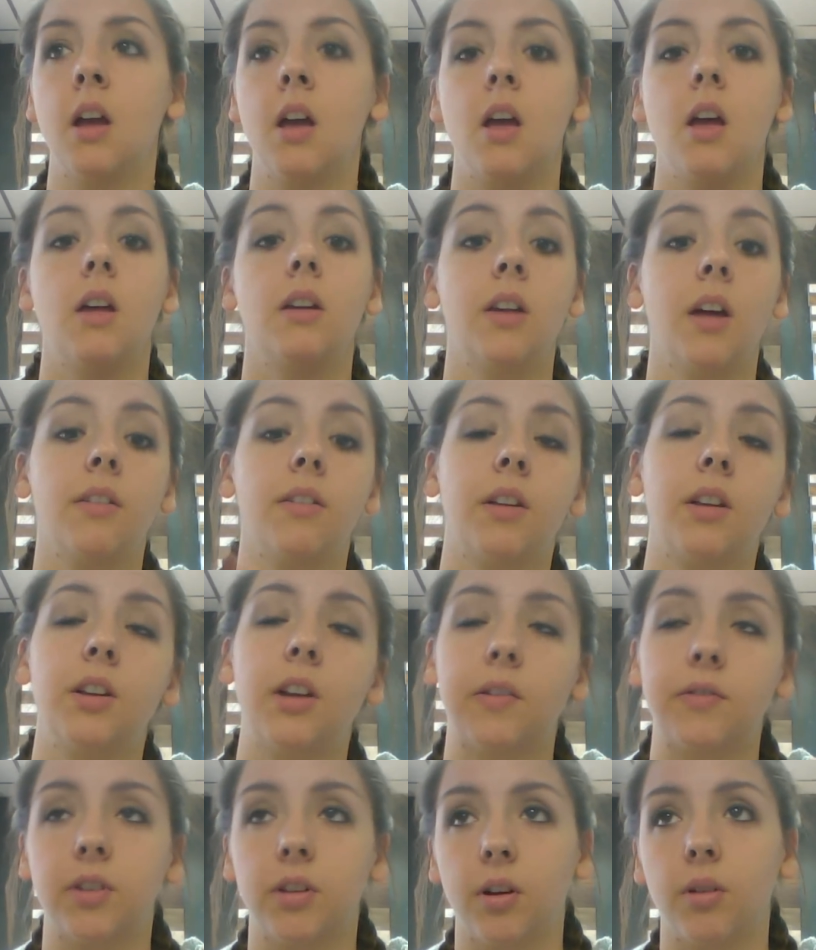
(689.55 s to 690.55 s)
Nothing. You have
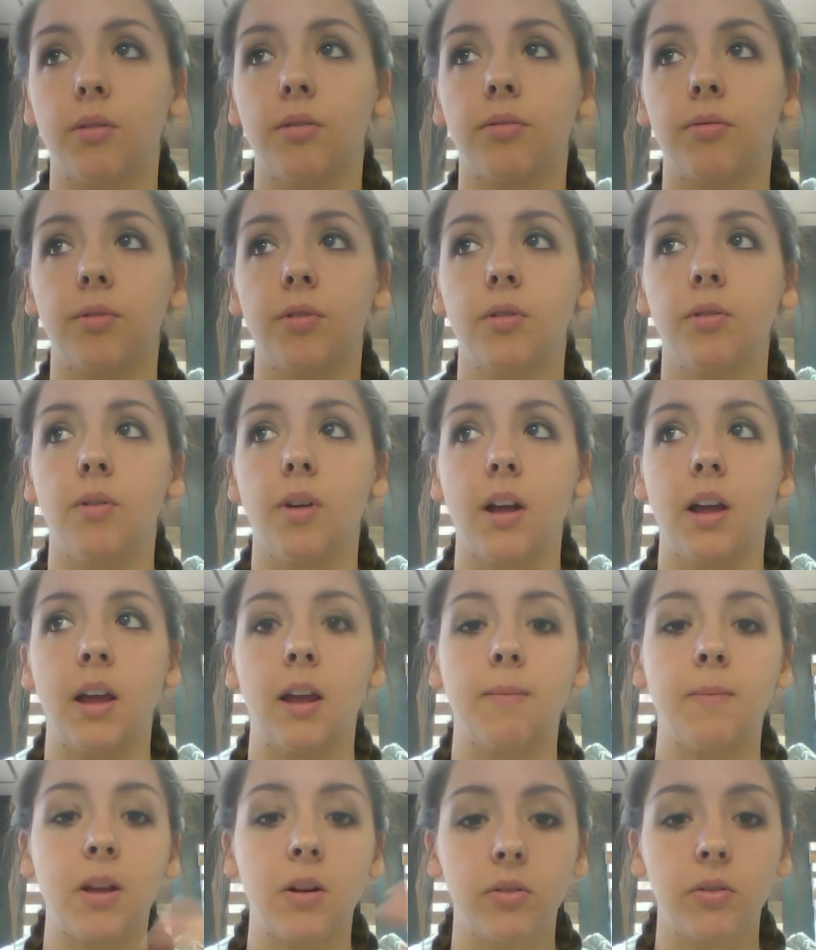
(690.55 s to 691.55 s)
to go through a
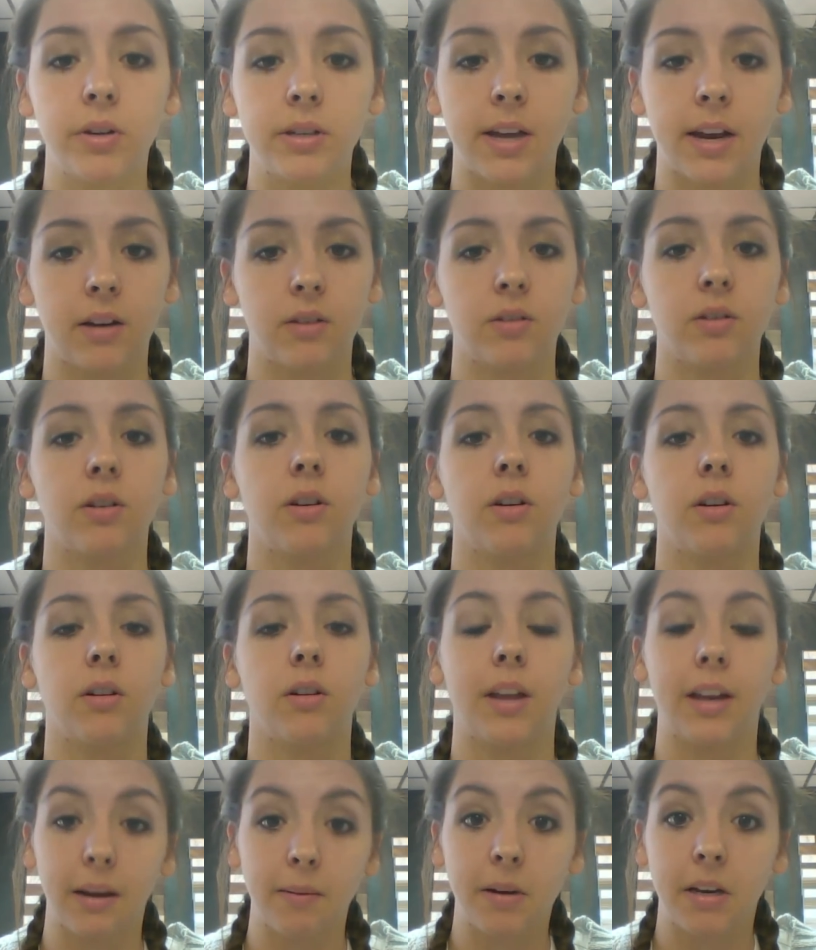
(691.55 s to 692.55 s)
metal detector.
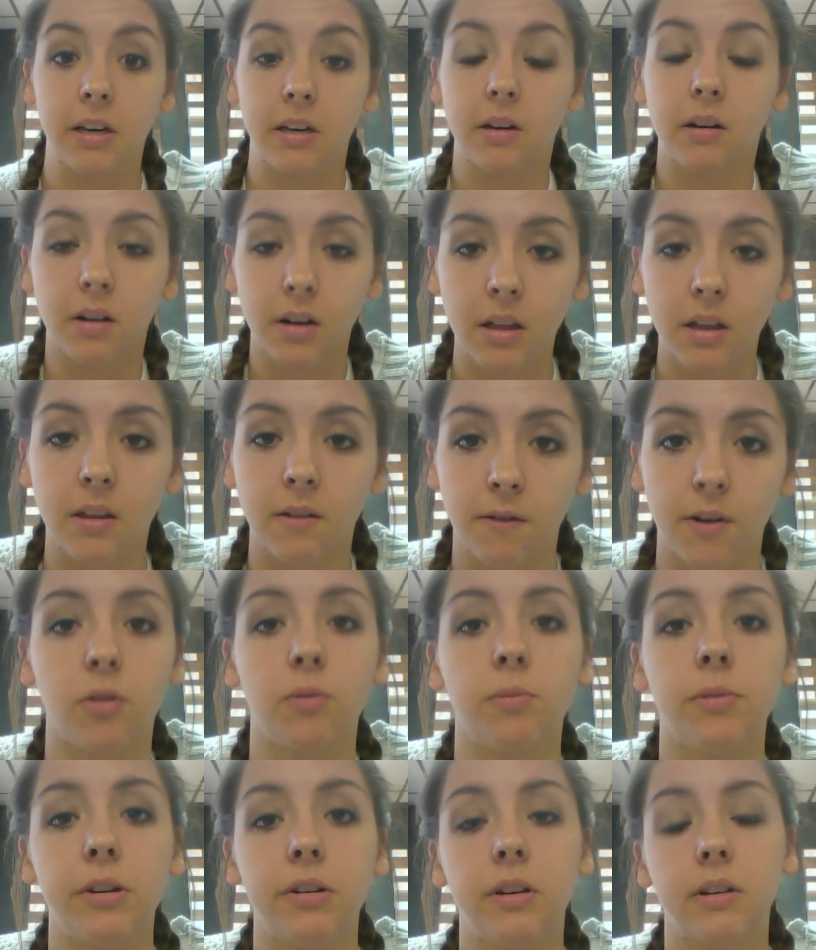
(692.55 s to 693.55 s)
Like, I mean, you're in the federal
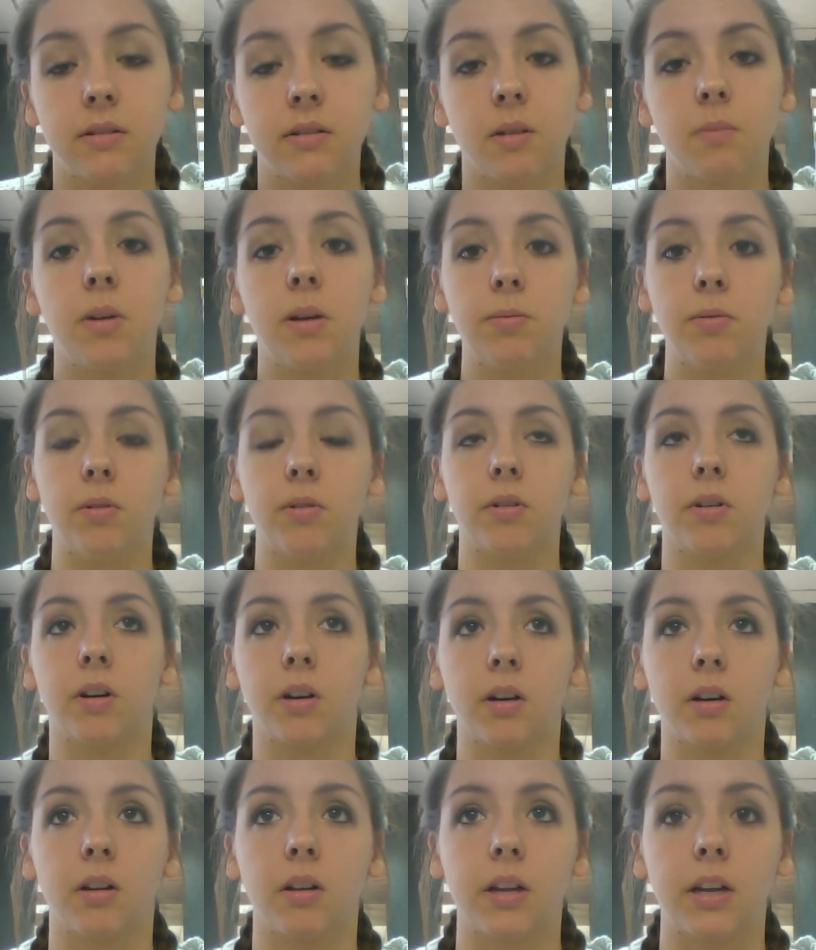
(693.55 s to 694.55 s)
building, so people are
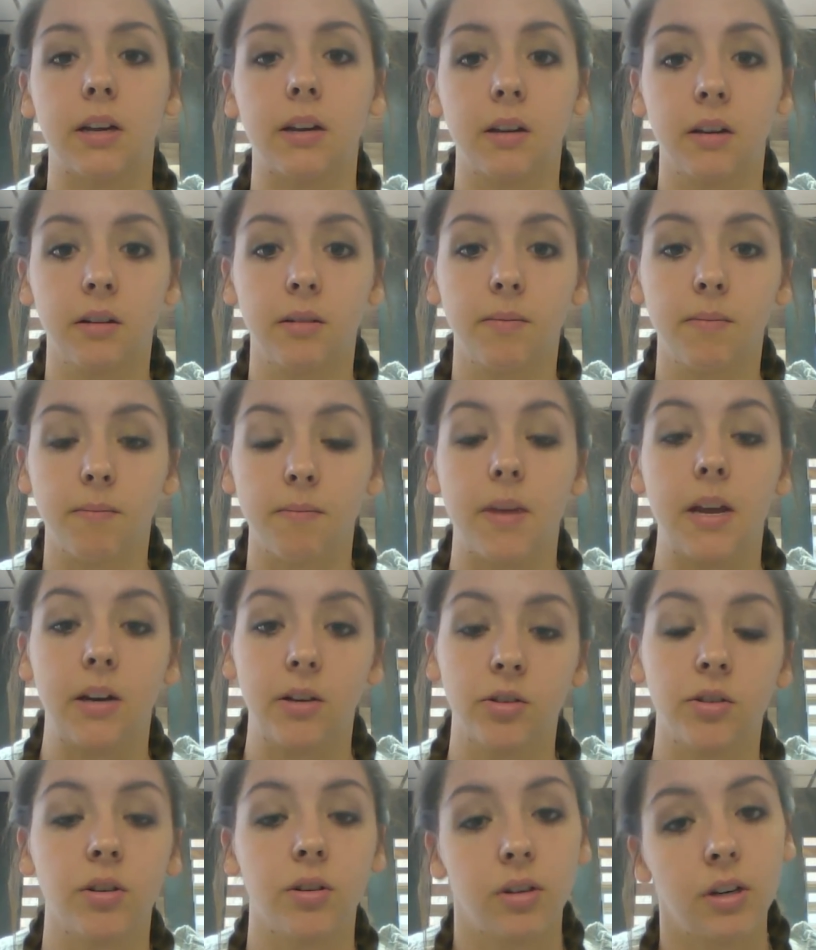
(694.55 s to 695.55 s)
gonna like make
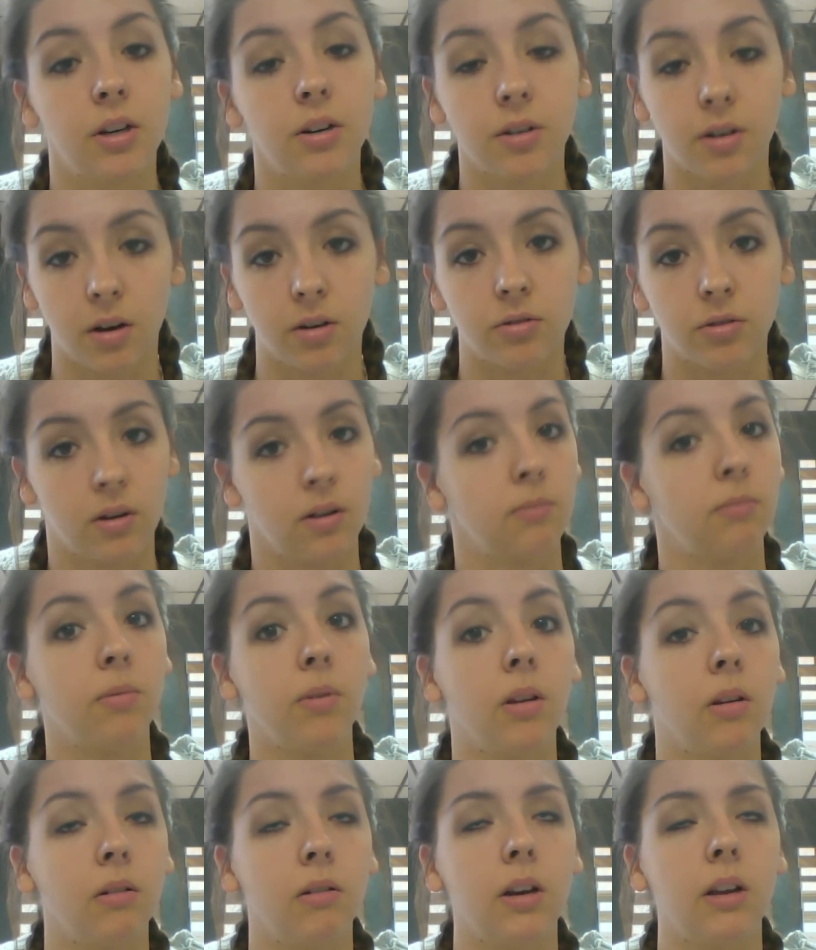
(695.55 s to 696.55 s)
sure that you're not trying to
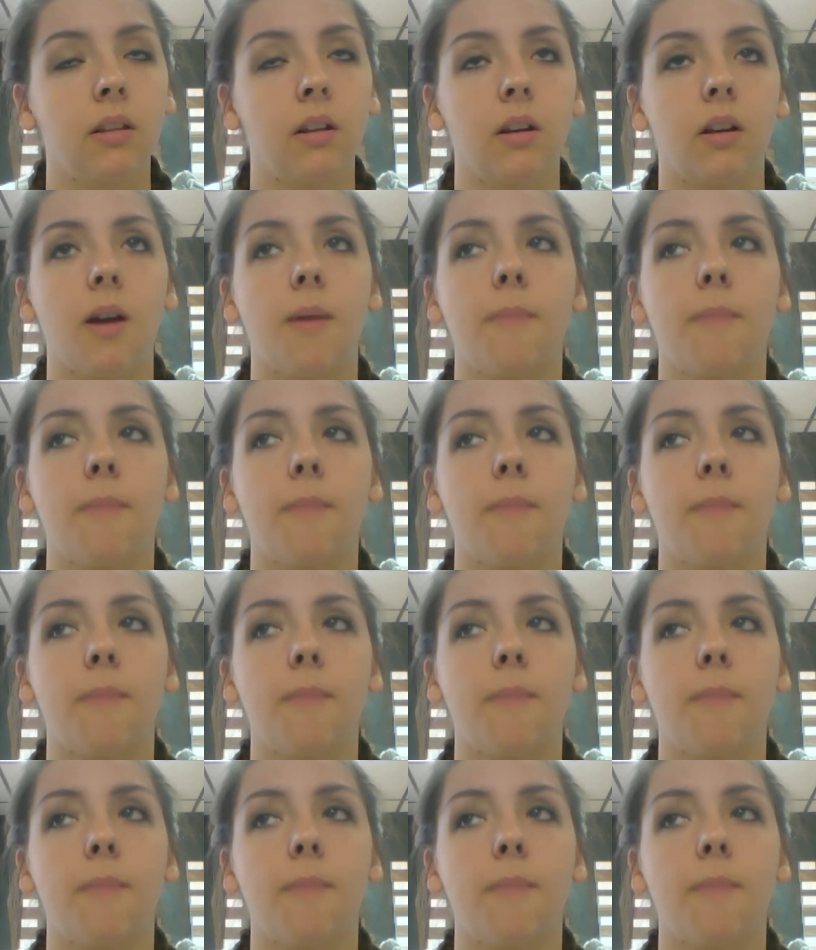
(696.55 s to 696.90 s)
blow anything up.